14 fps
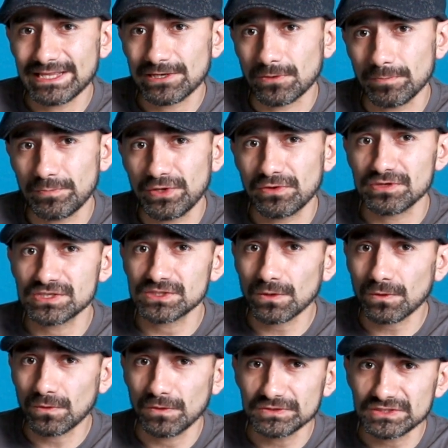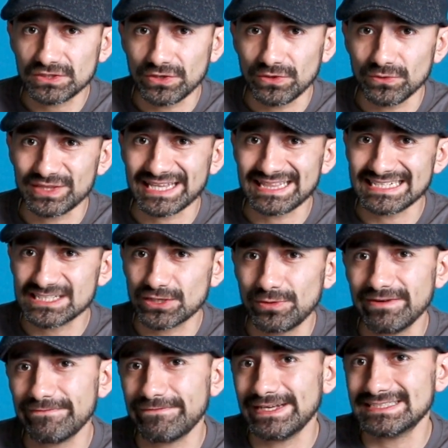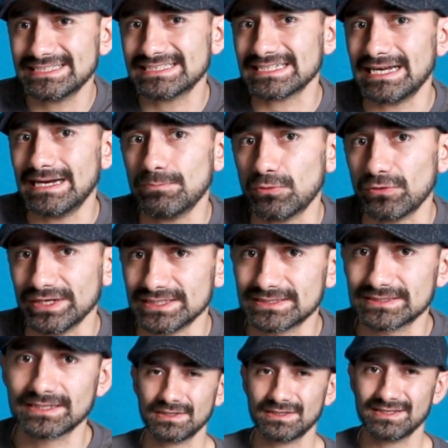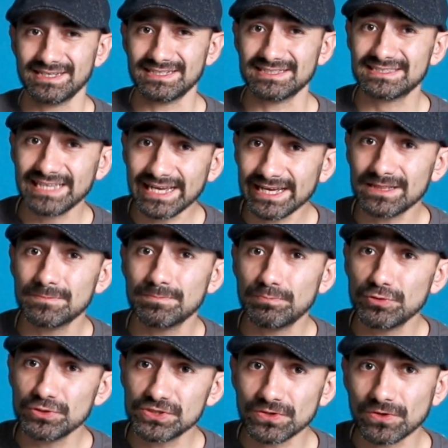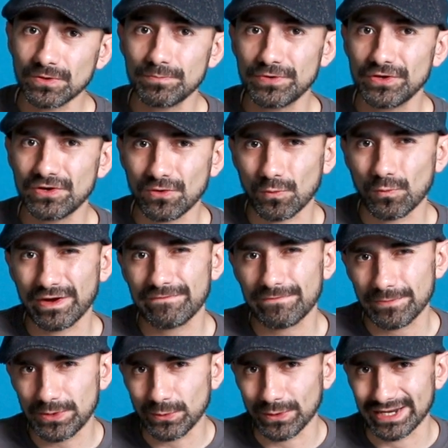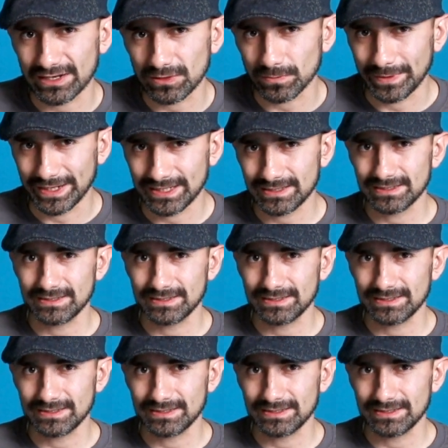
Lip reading: the computer so close to you that the screen faces upwards. Instead, push your computer away from you a little bit.